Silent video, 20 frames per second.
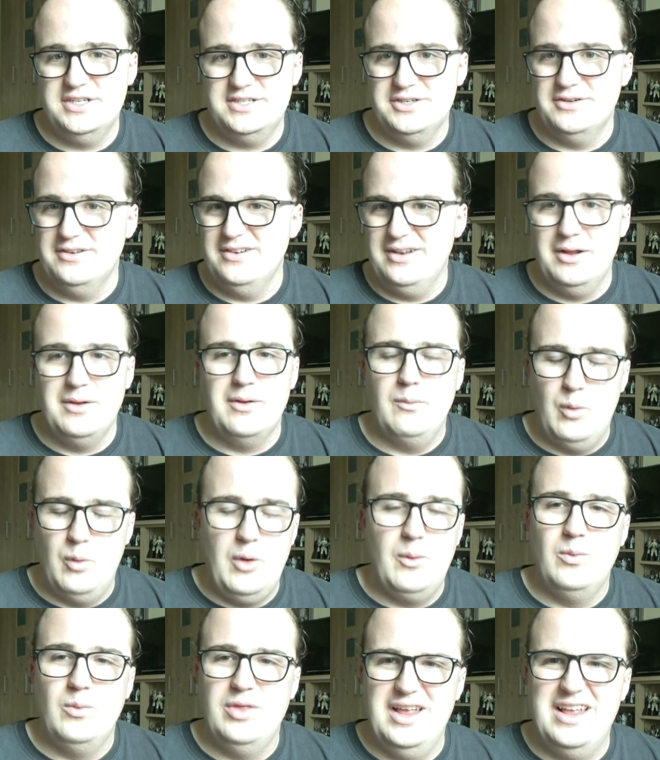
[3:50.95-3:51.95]
So
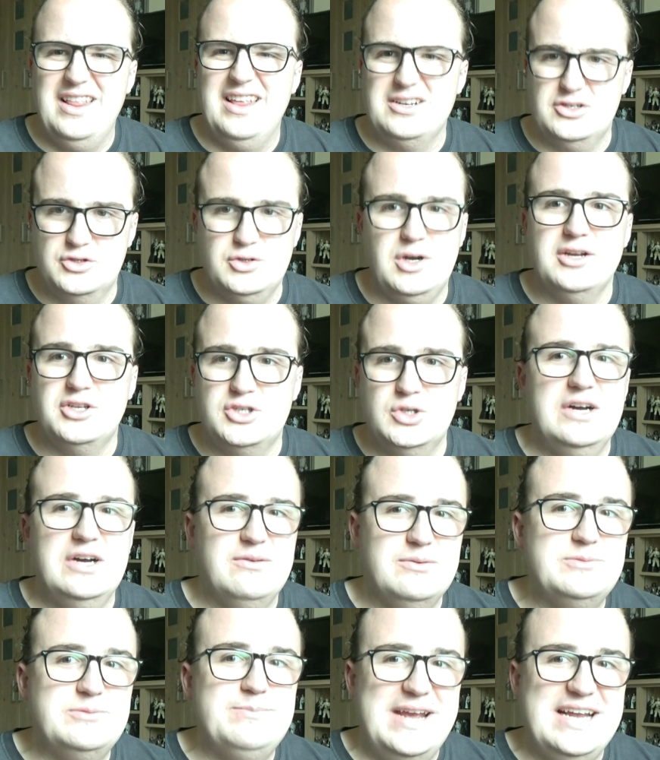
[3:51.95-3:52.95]

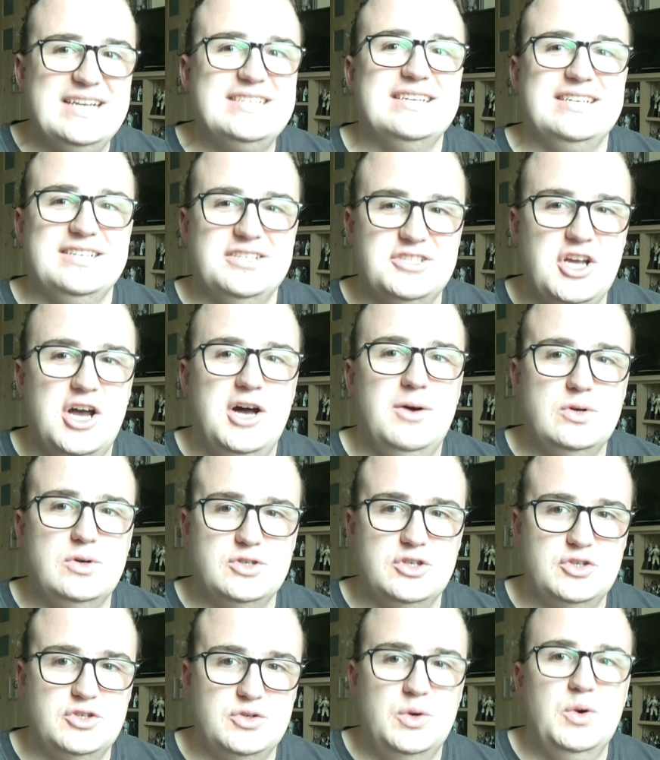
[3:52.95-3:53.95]
it was basically Star
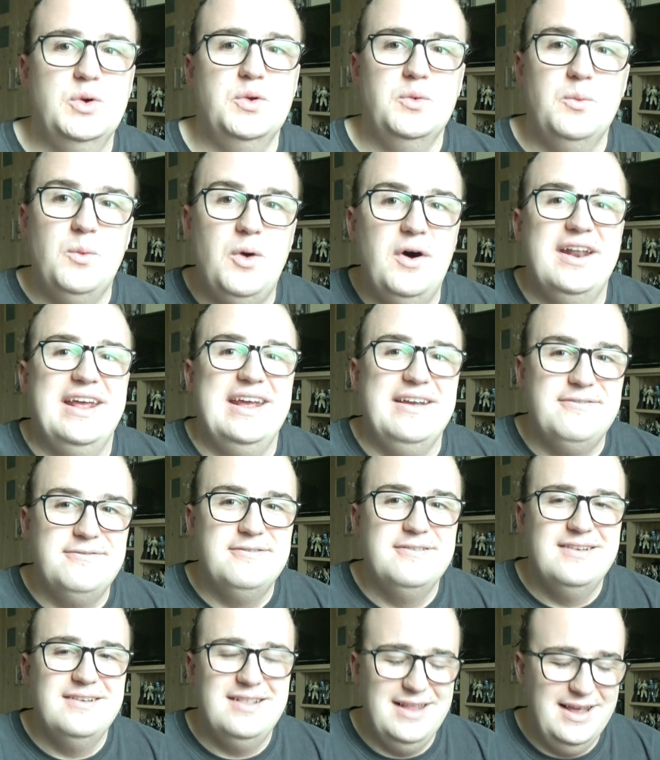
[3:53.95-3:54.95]
Wars' own what
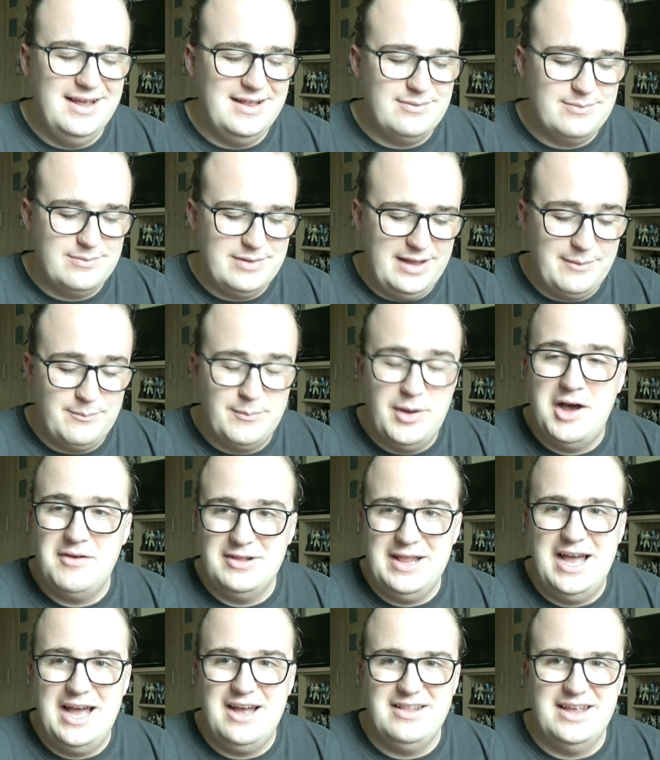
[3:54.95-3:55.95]
if, like
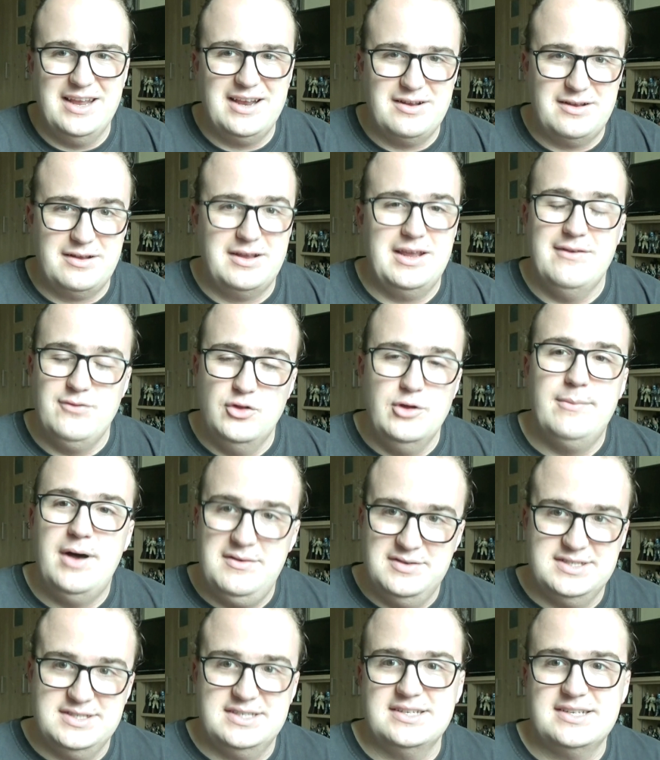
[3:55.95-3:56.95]
Marvel had. Like, even though
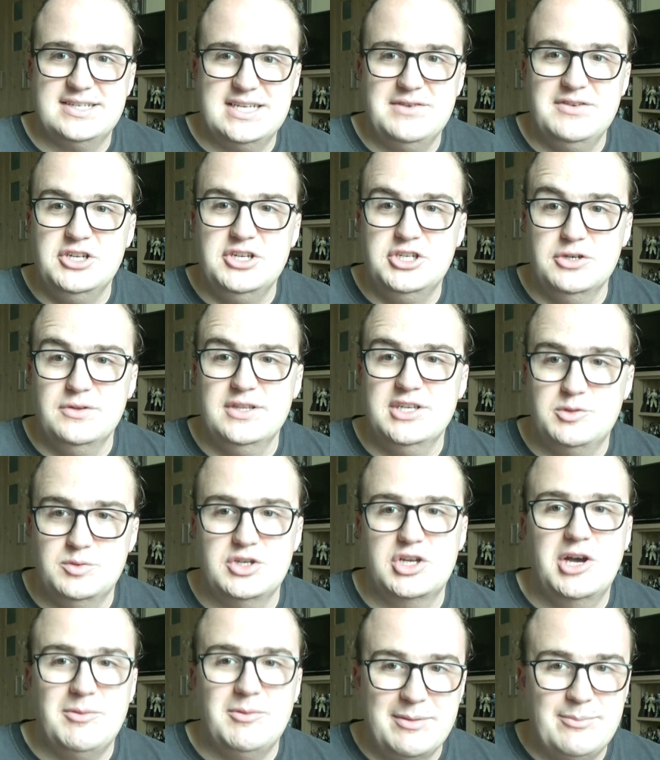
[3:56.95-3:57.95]
Marvel's is a TV show, this
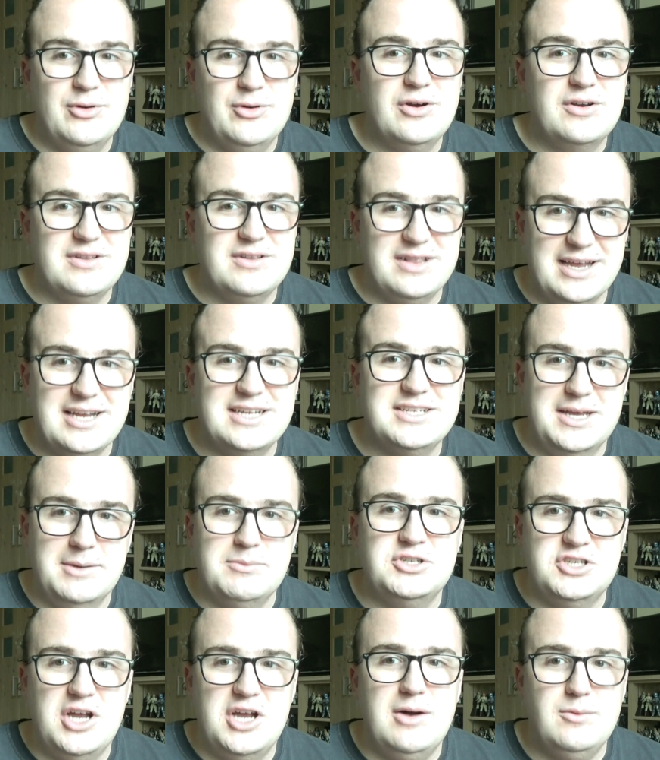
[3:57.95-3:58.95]
was a comic book. Like, it
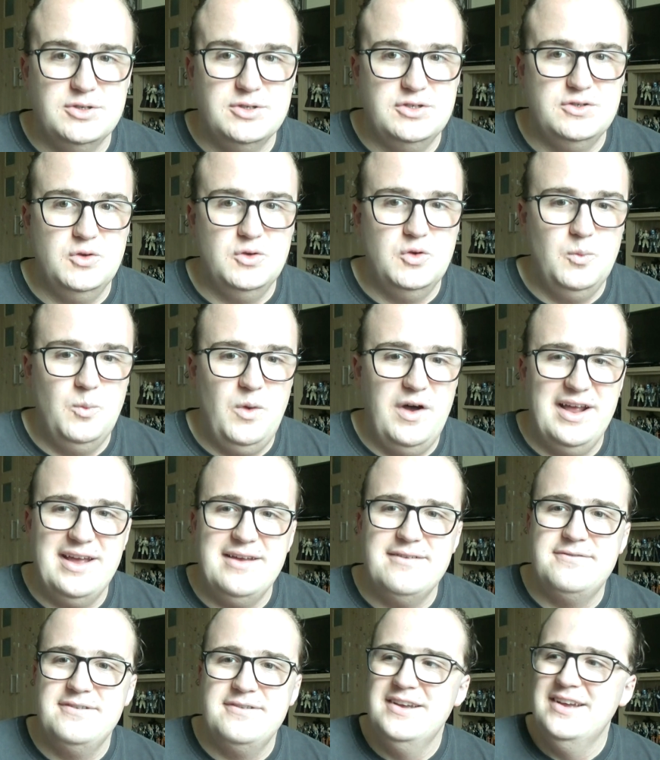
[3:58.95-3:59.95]
was Star Wars' own what
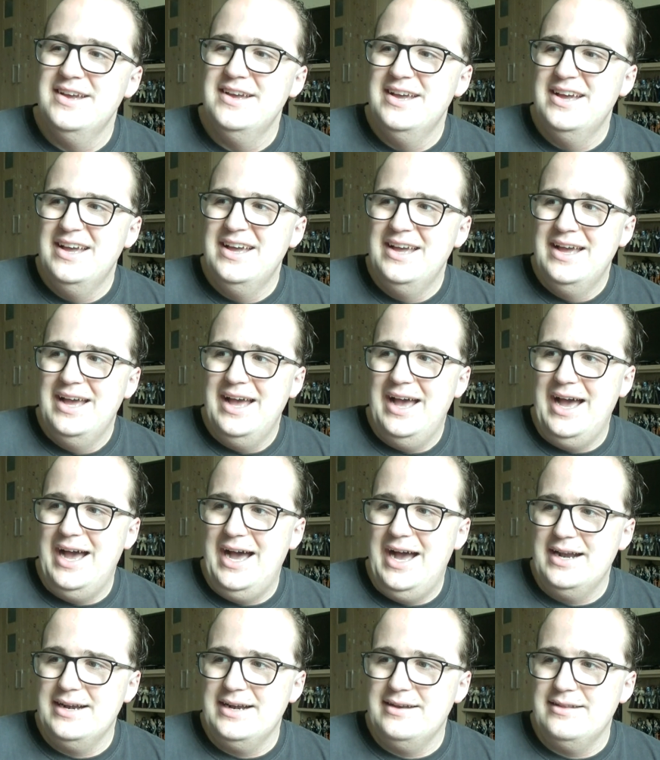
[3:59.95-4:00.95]
if.
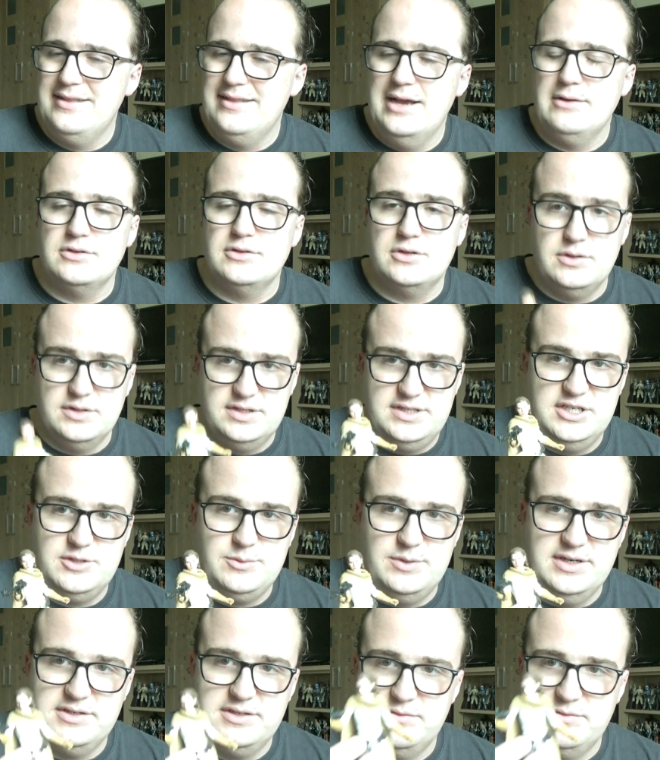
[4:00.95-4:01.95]
And there was of course this one as